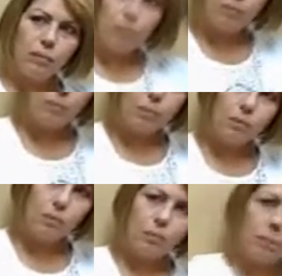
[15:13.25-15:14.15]

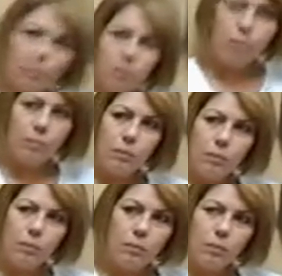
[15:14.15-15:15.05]

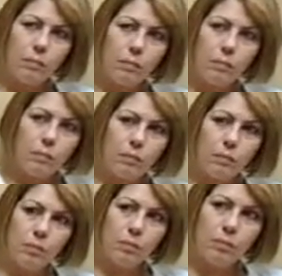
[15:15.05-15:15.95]

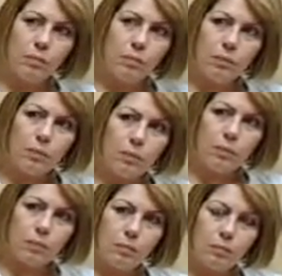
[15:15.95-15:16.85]

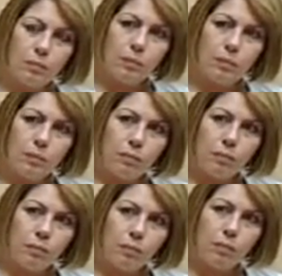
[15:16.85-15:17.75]

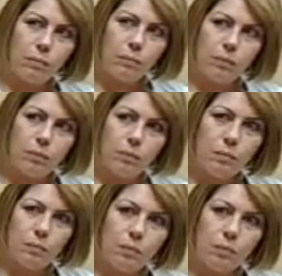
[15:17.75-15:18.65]

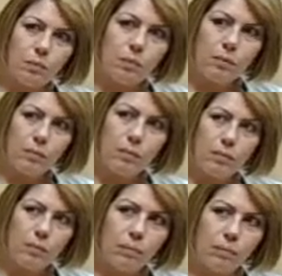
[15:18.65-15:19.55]

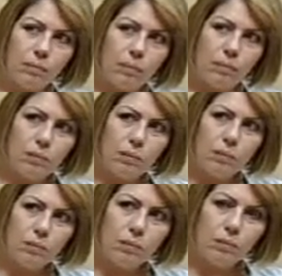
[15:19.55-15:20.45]

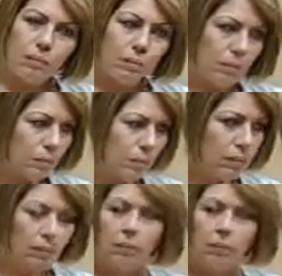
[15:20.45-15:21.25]
The person shown says nothing.